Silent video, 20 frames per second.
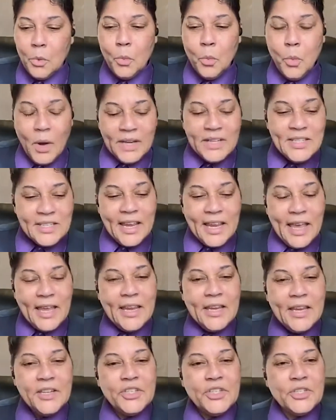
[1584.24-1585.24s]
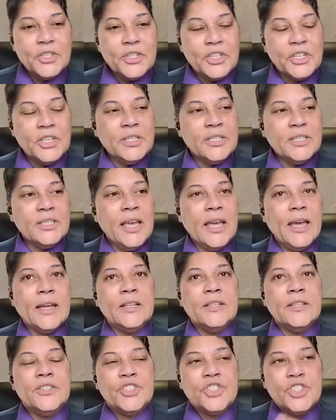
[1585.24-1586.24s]
One day she
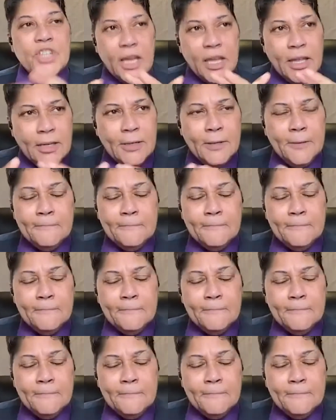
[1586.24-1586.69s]
said, Jen,